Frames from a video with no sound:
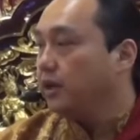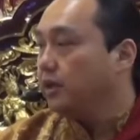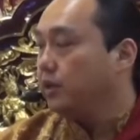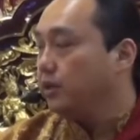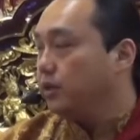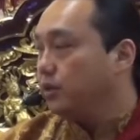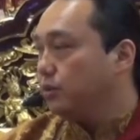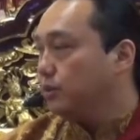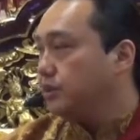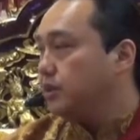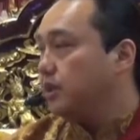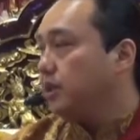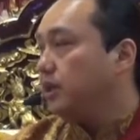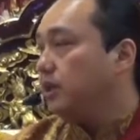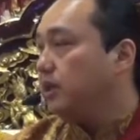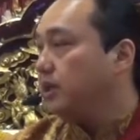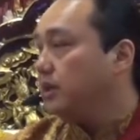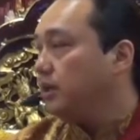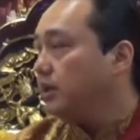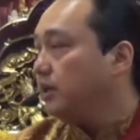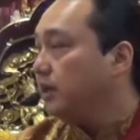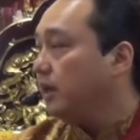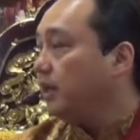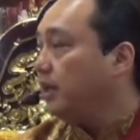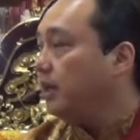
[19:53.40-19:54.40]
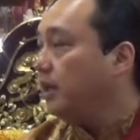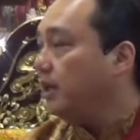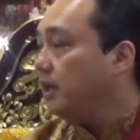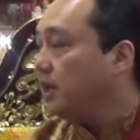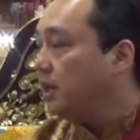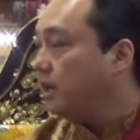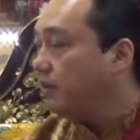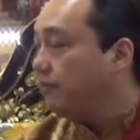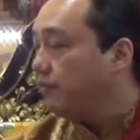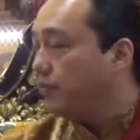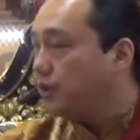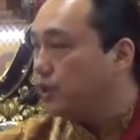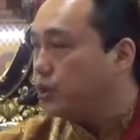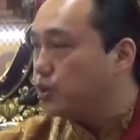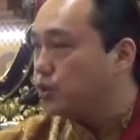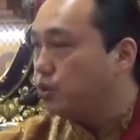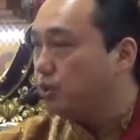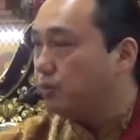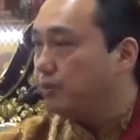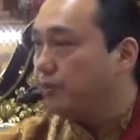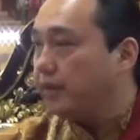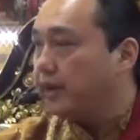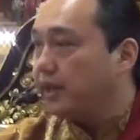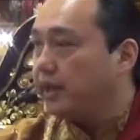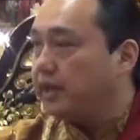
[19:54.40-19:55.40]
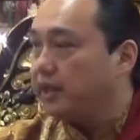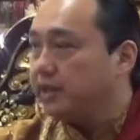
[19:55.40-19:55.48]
You see, the individual brick